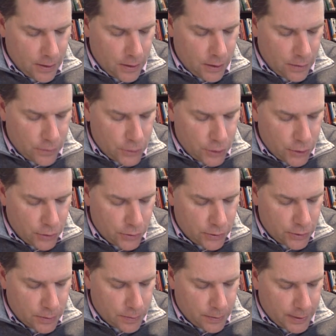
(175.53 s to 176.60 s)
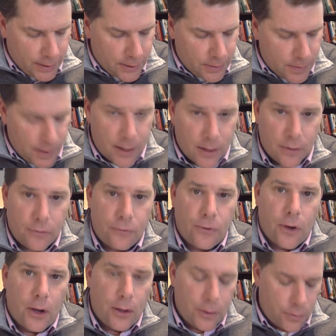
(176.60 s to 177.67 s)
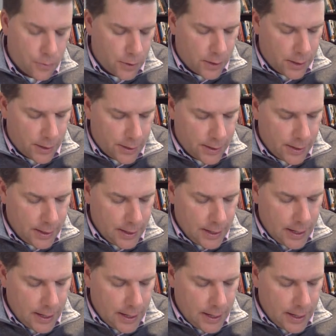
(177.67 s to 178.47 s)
You have chosen to place me in a fallen world.